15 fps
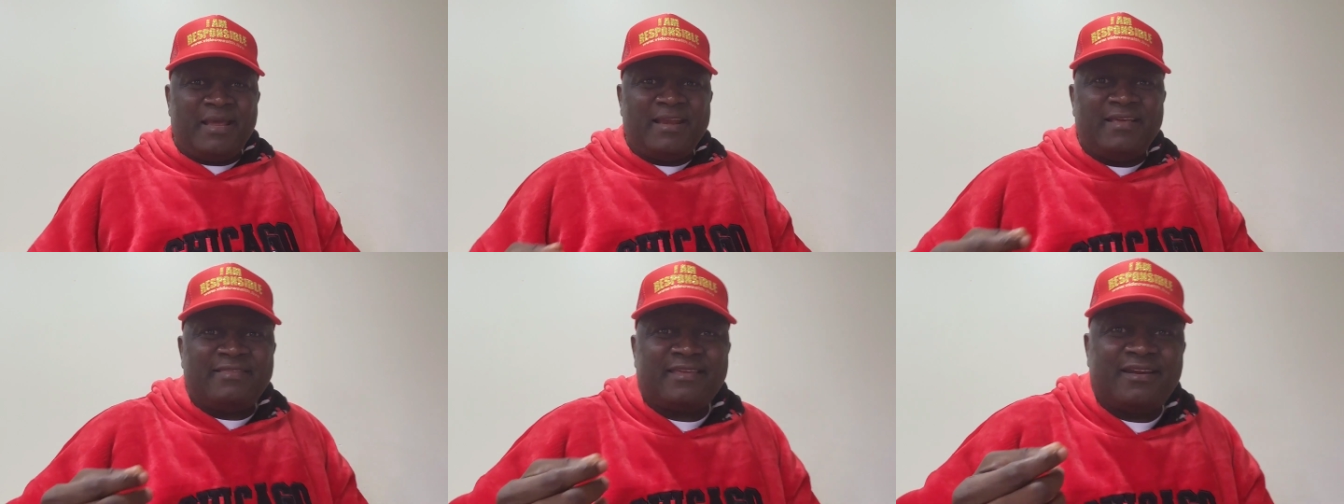
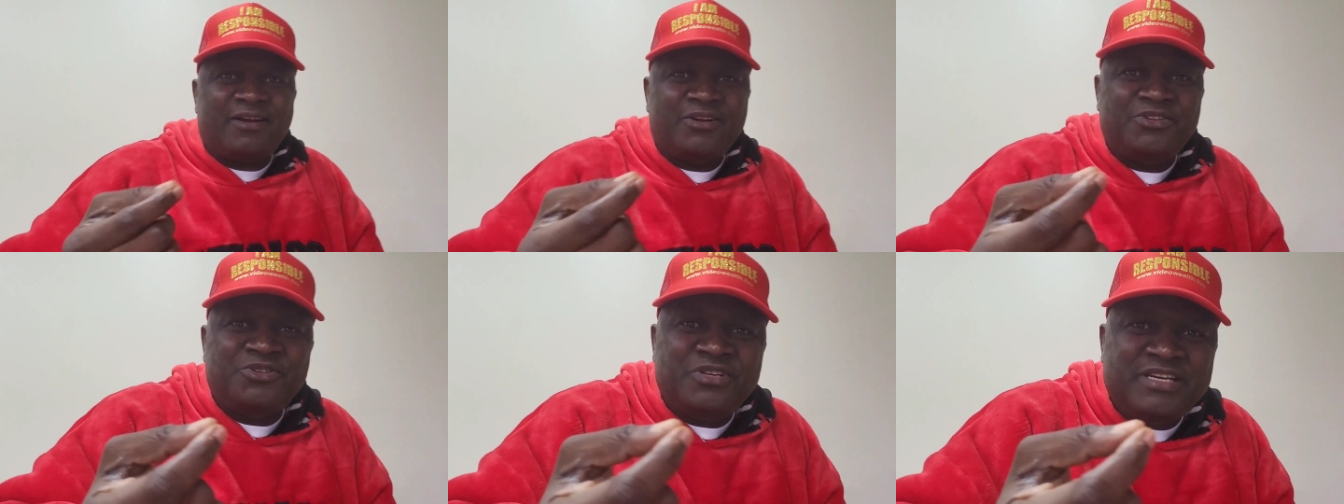anything.
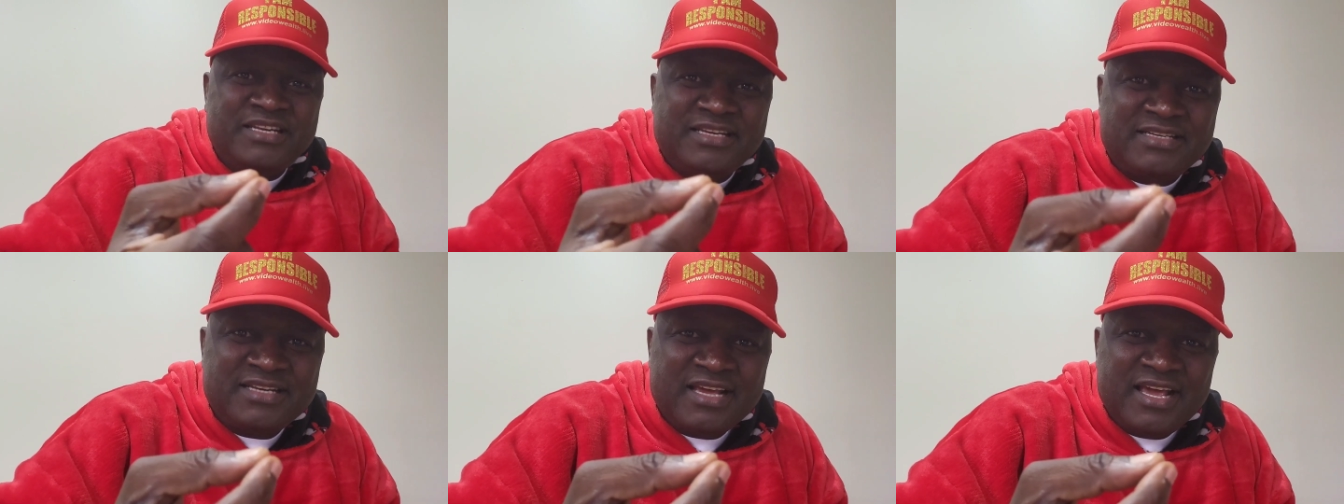All you
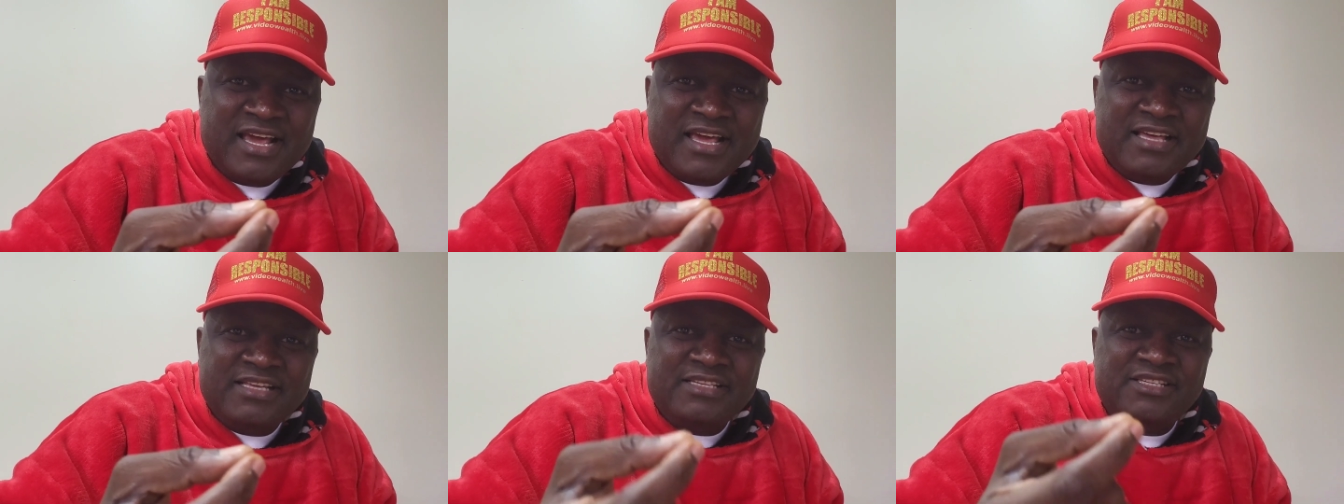need
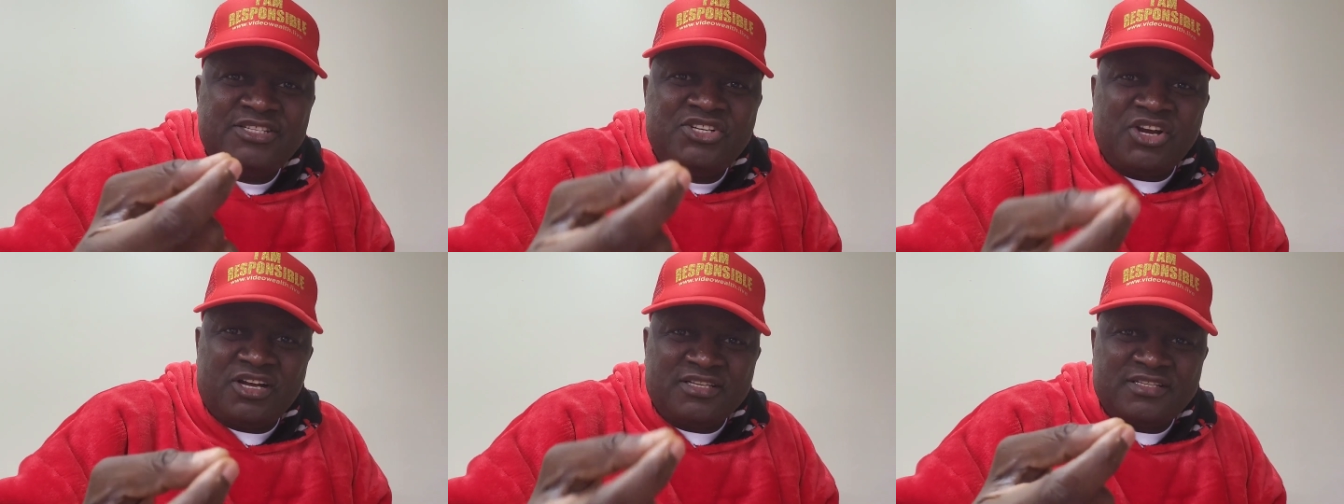is
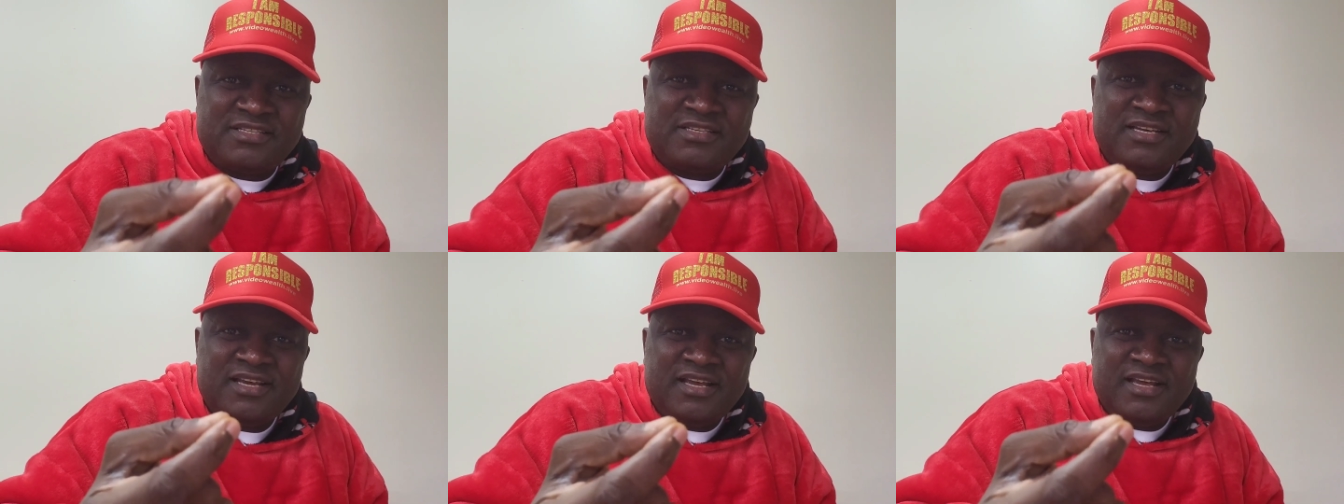
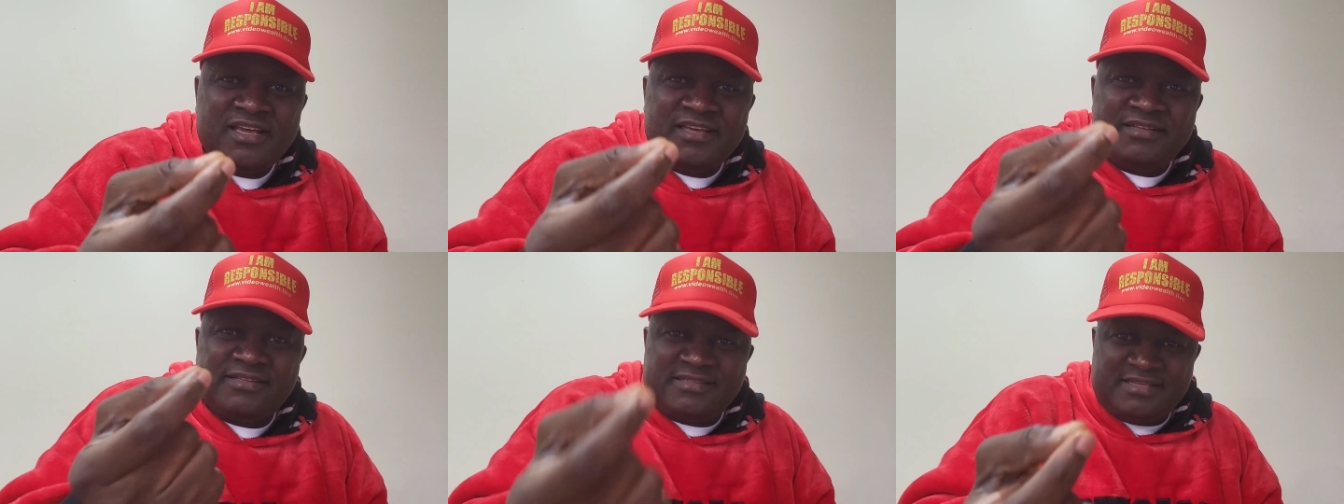just
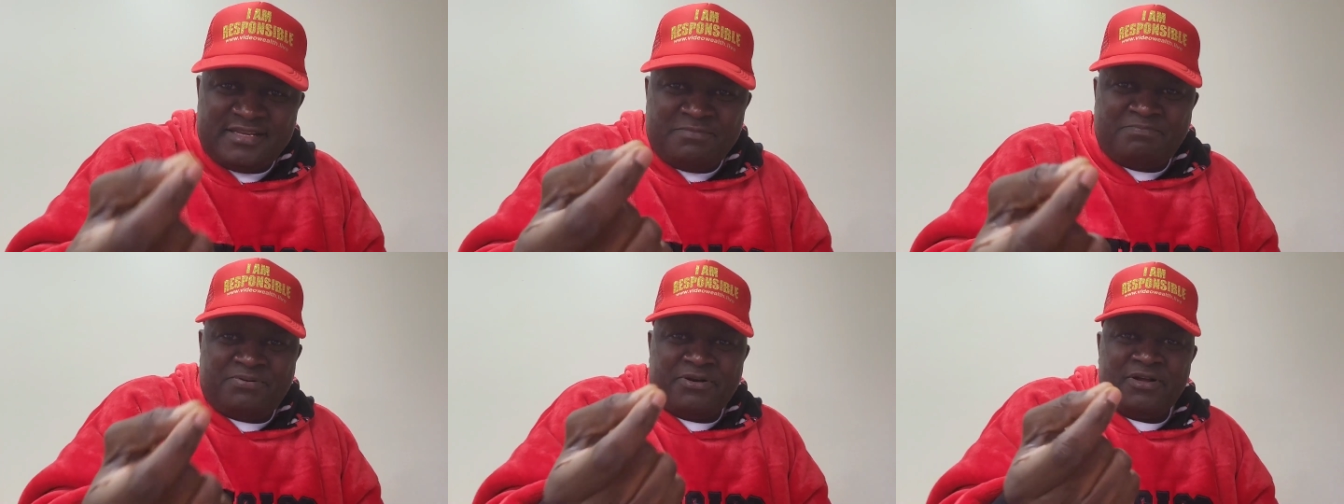a
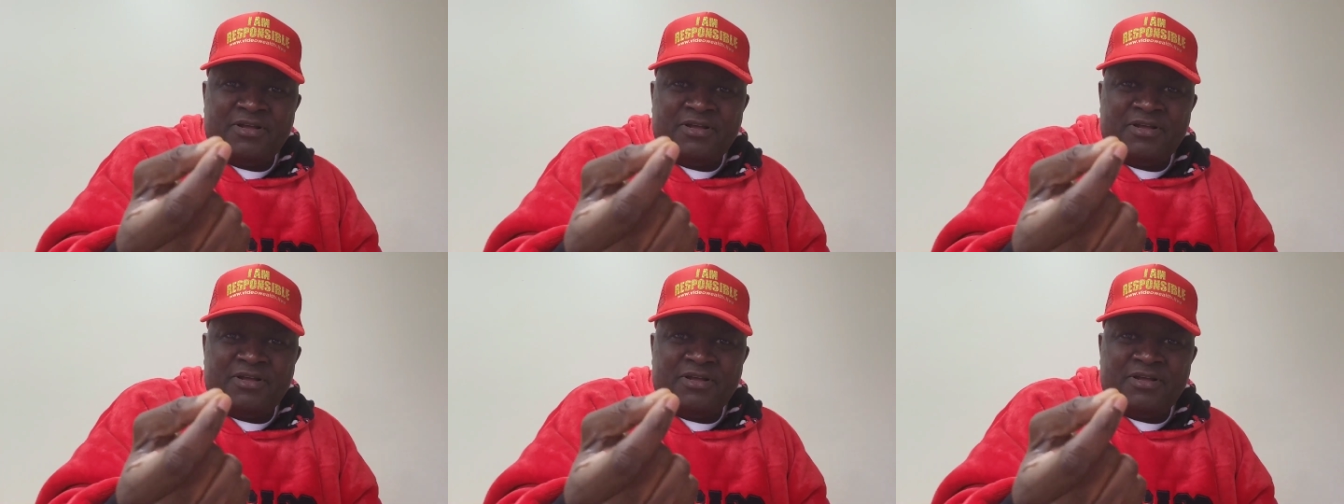tip